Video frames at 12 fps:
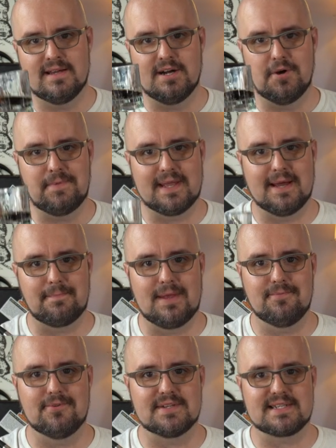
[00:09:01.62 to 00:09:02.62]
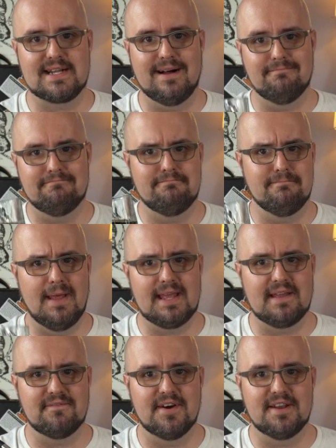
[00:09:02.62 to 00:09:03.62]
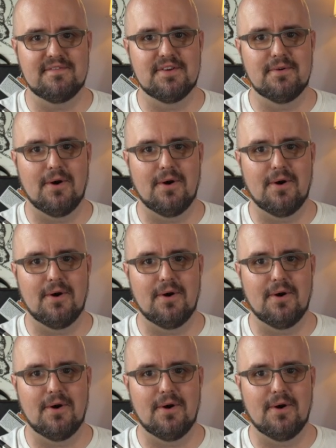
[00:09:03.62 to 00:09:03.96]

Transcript: Hope you got people to stop making fun of you